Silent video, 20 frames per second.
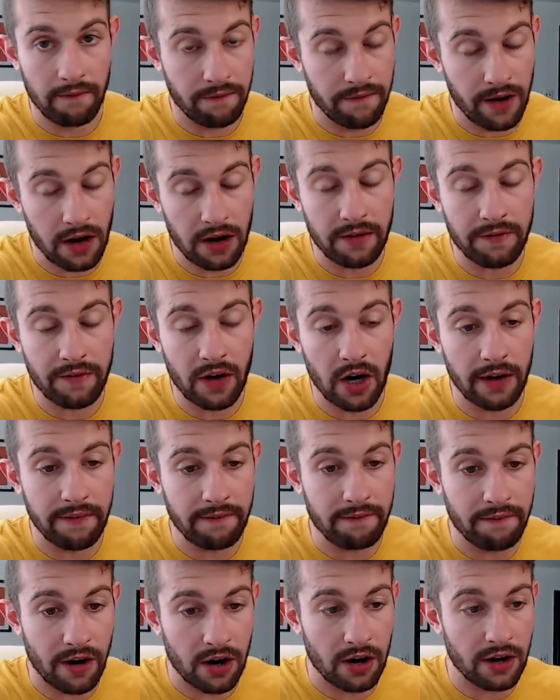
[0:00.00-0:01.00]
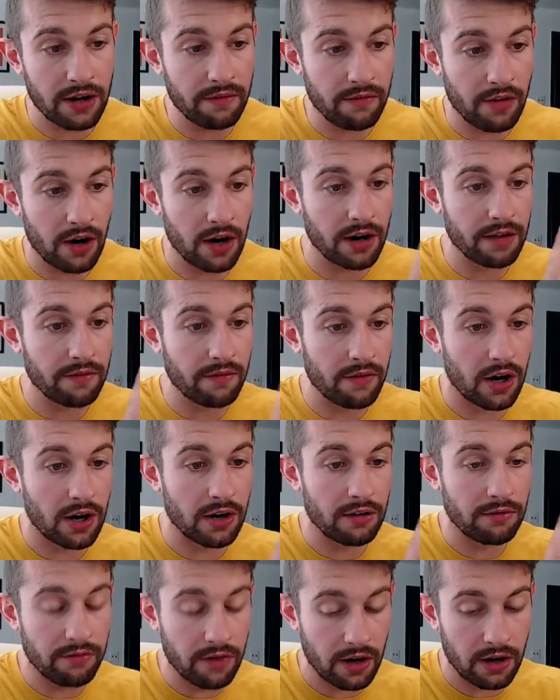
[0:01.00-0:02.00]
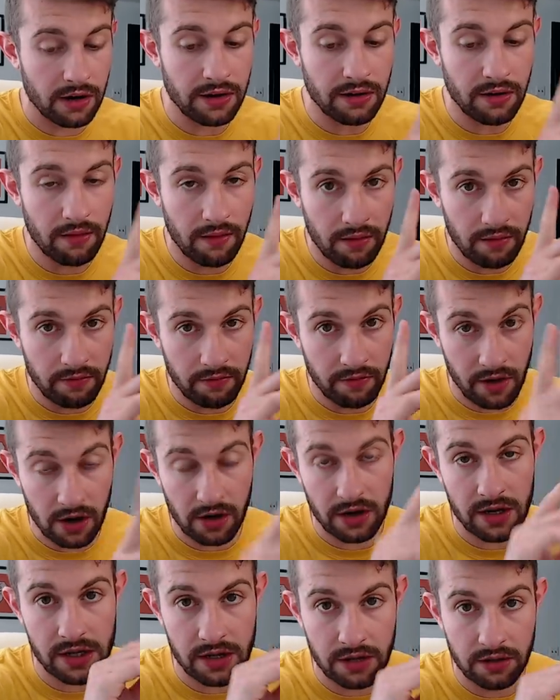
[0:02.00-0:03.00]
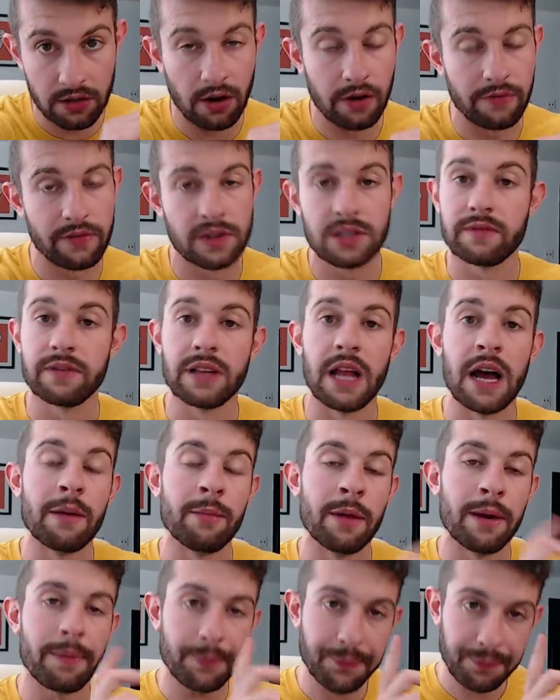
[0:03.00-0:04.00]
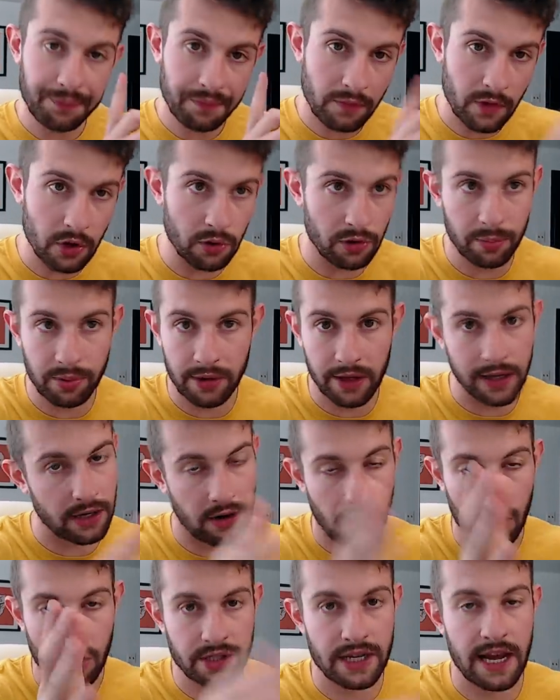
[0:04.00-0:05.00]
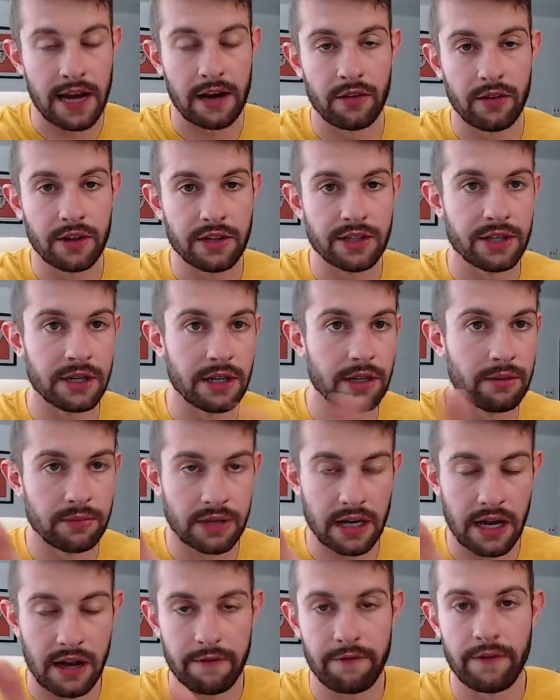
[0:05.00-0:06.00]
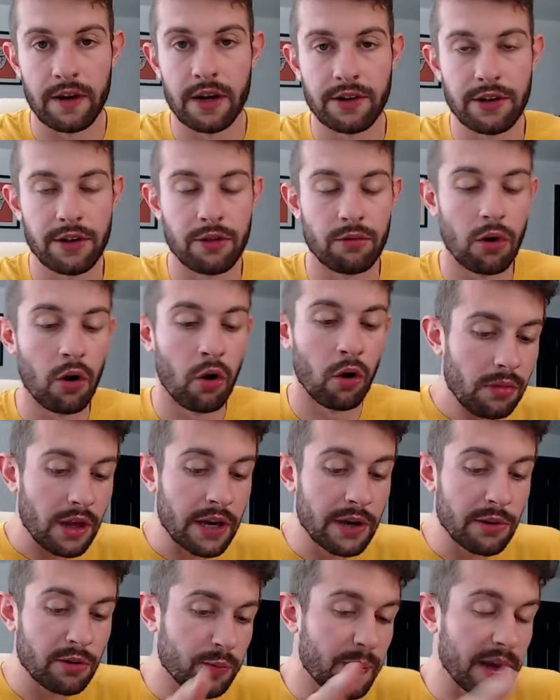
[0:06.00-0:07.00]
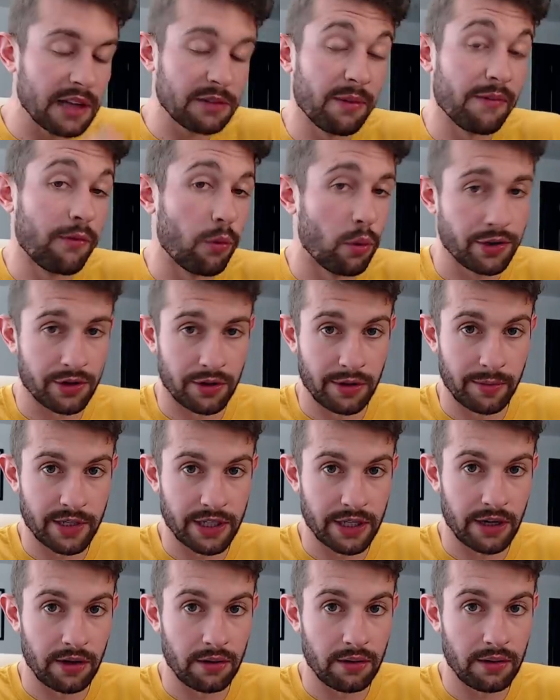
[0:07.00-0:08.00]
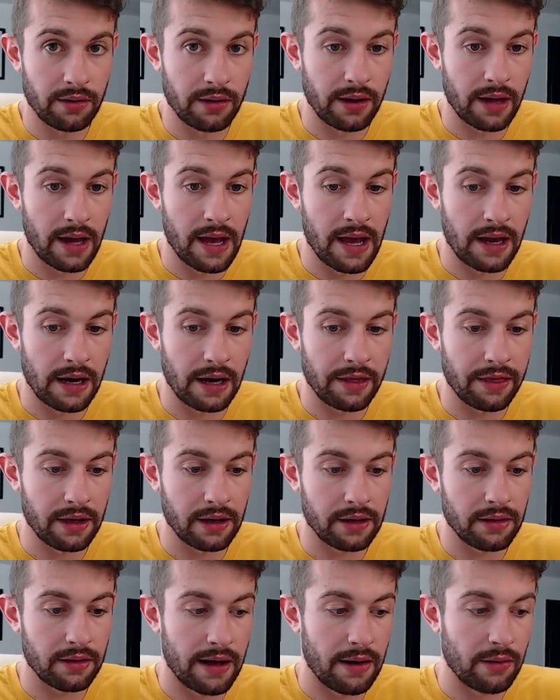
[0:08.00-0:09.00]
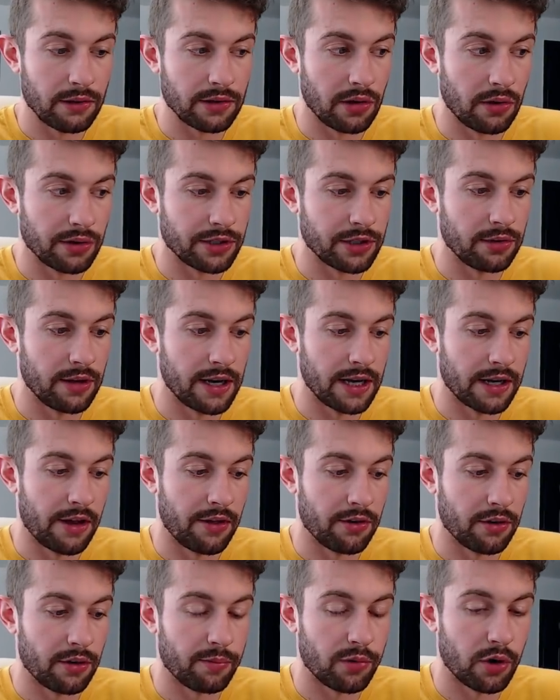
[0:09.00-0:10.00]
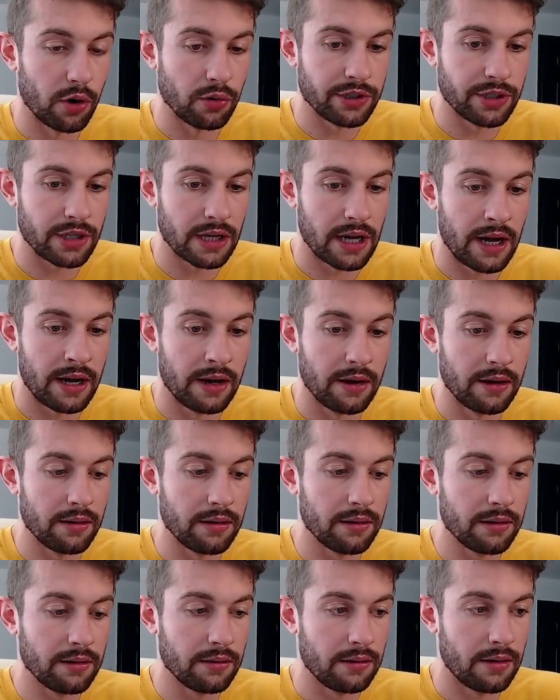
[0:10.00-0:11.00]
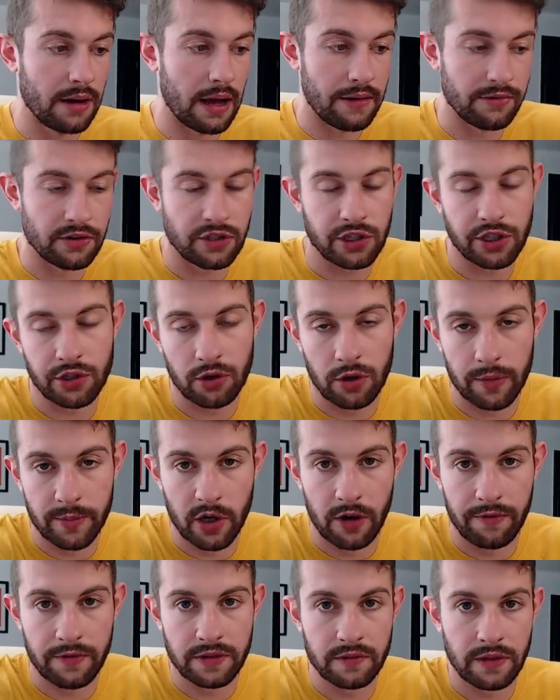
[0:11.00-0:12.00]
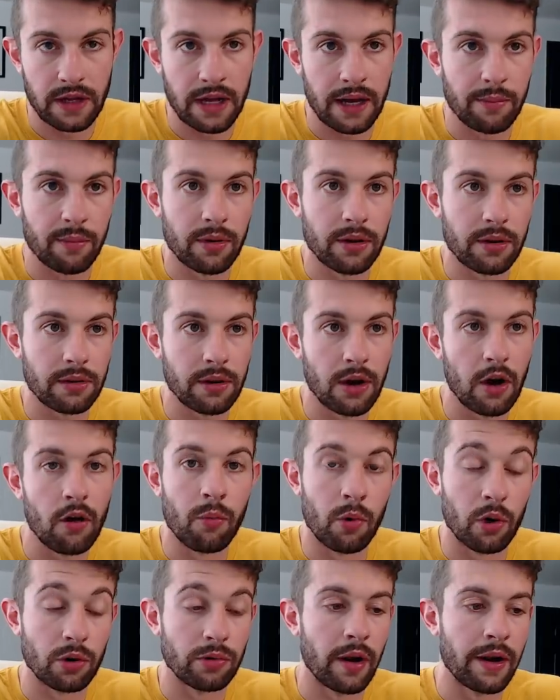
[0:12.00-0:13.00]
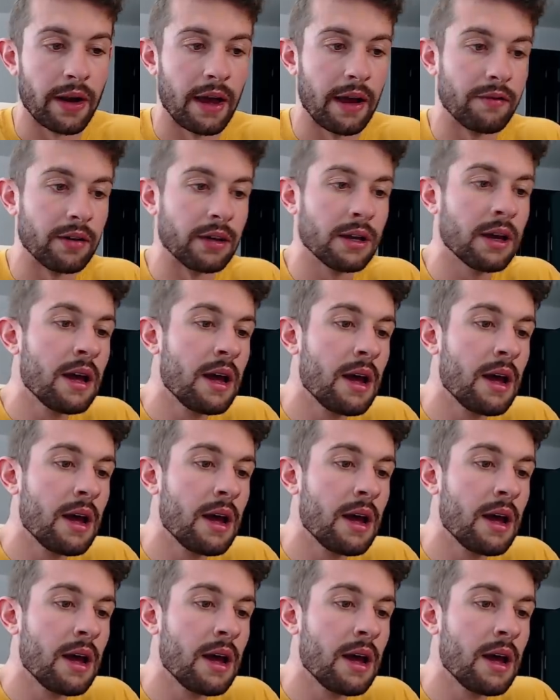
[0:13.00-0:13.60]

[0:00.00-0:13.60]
Very, very, very, very, very, very, very good offensive lineman who could play guard, tackle. They just needed him to kind of fit into the role. He was picked before Sonny Michel, and I think that was also like another approach to kind of obviously shore up the offensive line, but go more run-heavy.